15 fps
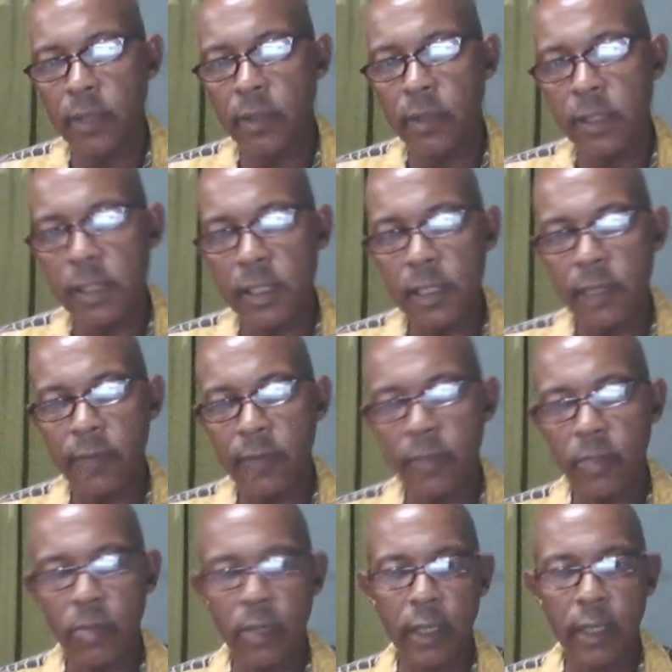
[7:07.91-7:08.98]
I was here in or 71.
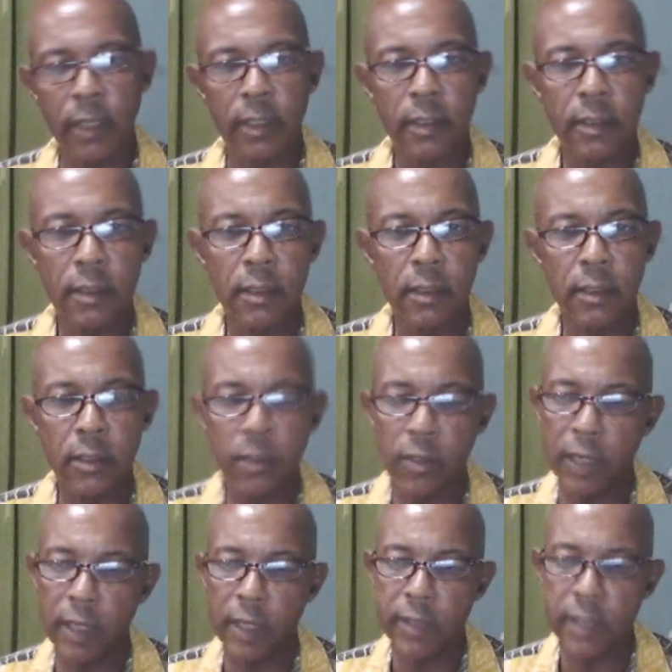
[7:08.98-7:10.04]
You were, oh, you were
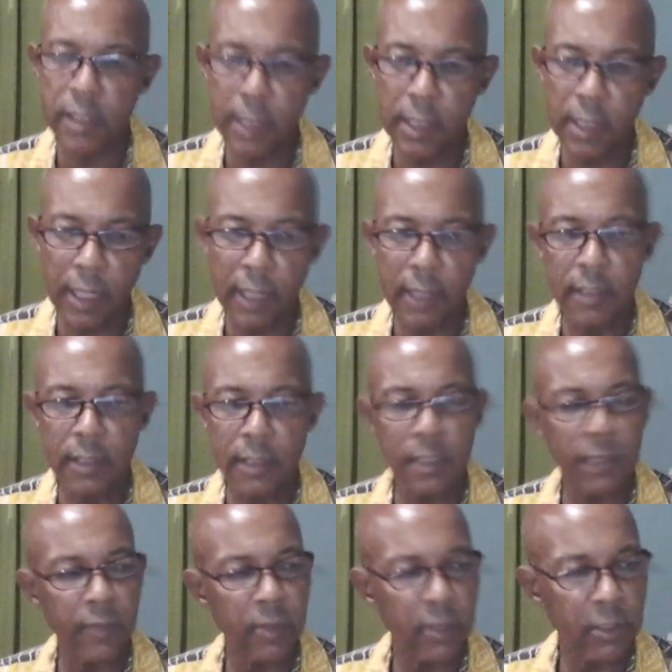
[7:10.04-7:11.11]
no, in, I was in um, the cadets in
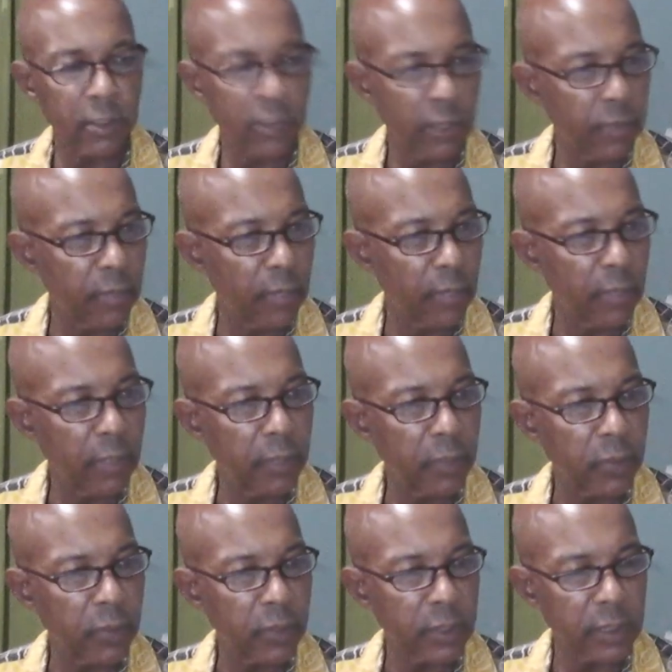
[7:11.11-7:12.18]
71. So I remember the
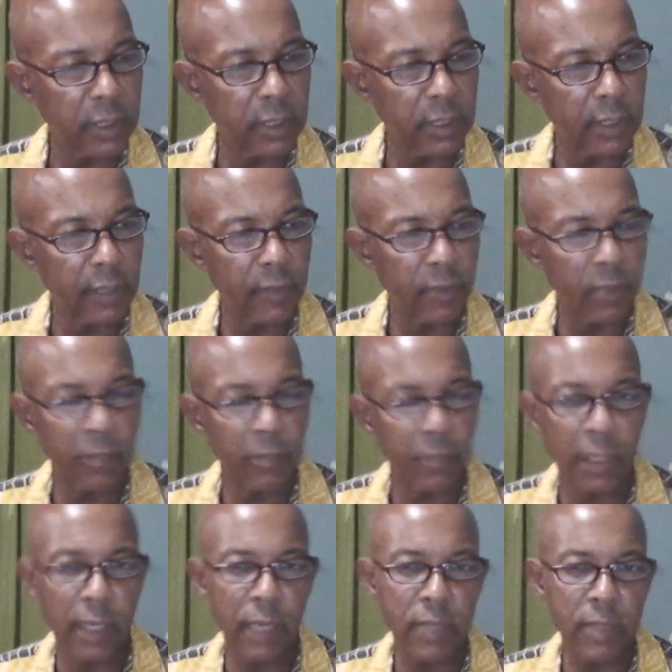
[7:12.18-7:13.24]
process in 71,
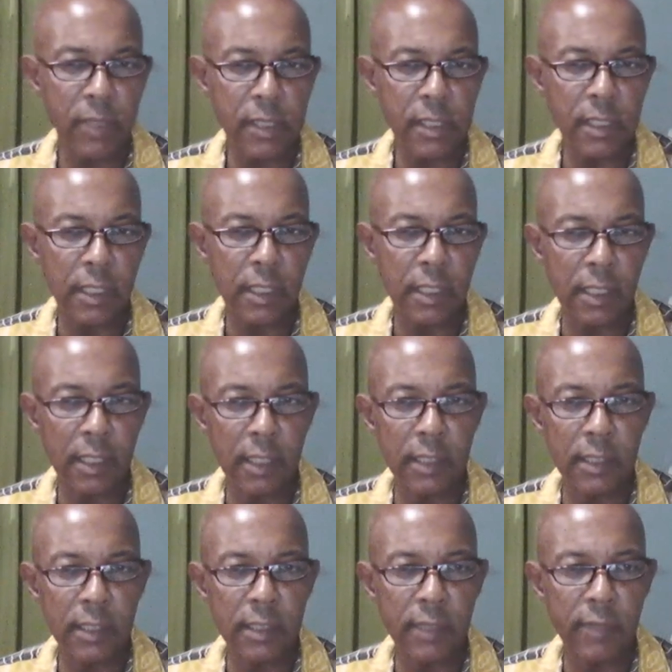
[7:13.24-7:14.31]
but I wasn't here in
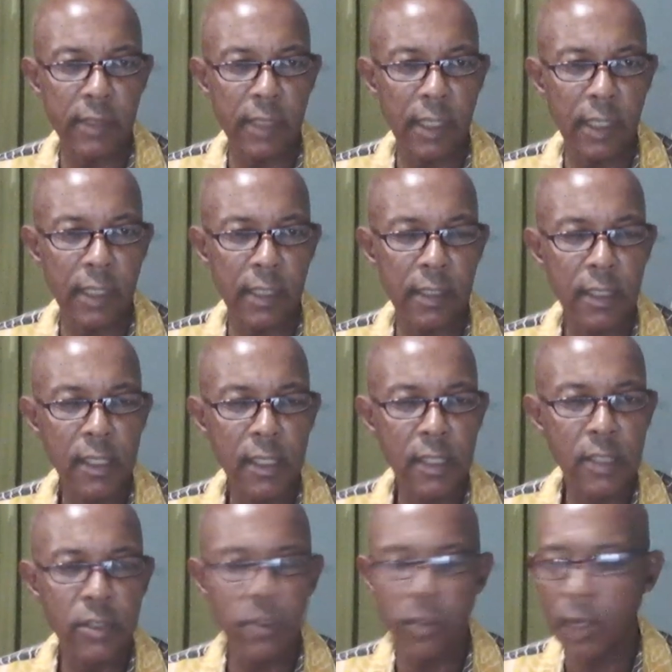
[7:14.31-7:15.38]
1979.
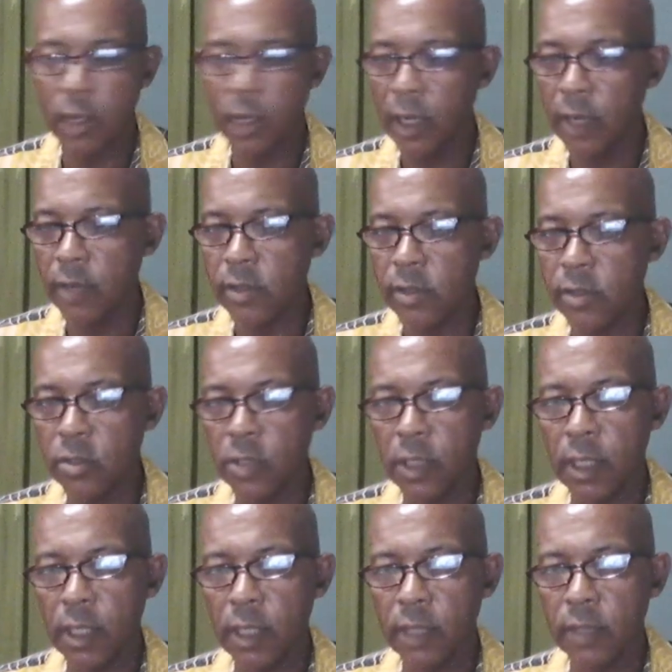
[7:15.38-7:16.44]
So all I was
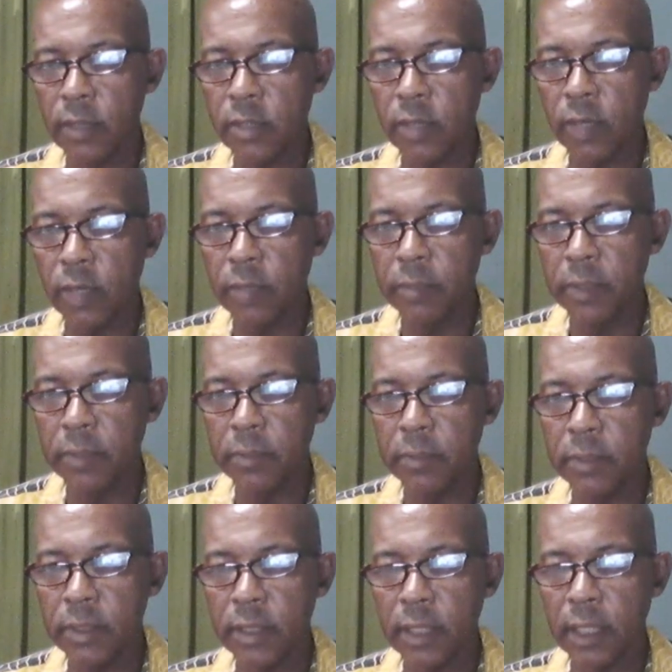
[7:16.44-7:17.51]
going on was what
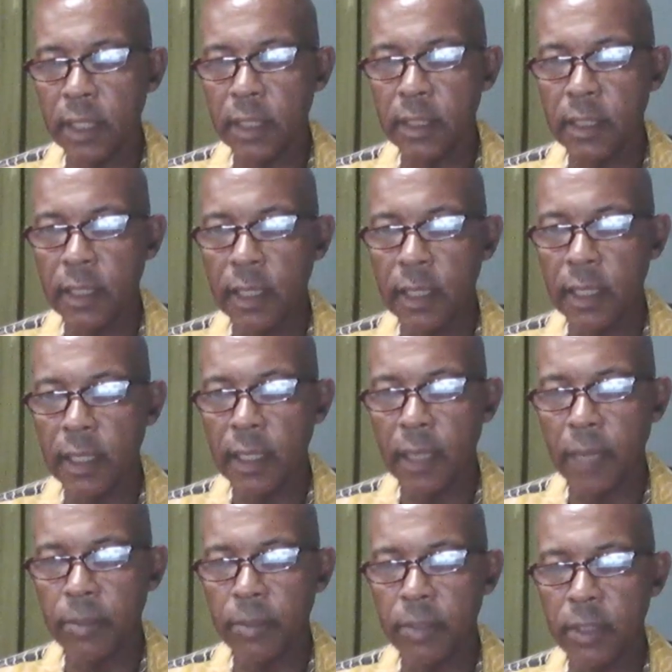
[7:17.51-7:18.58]
people said uh,
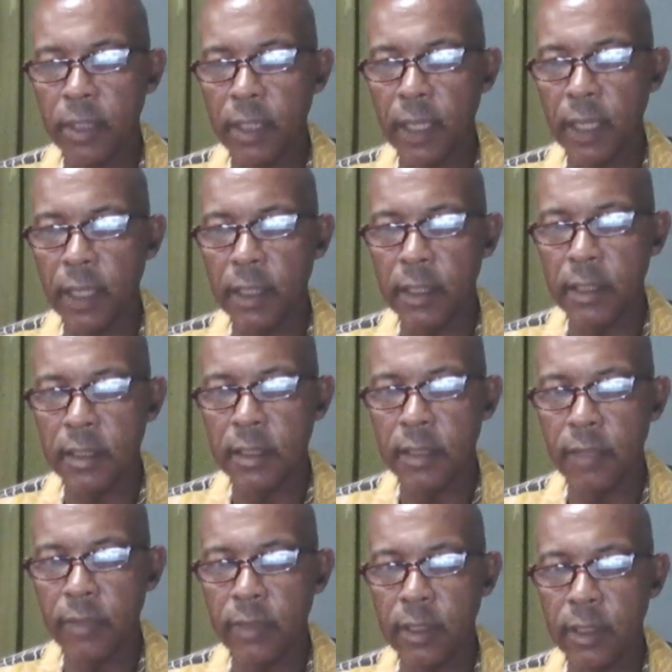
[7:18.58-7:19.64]
happened in
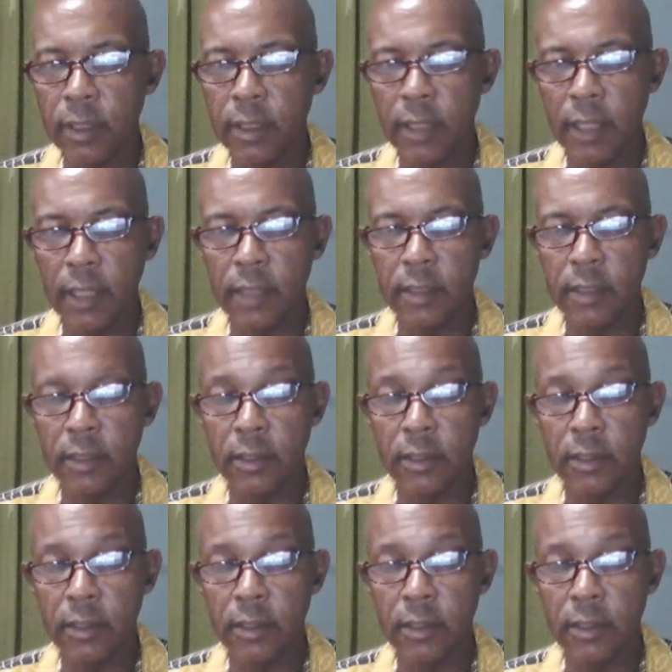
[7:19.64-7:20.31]
1979.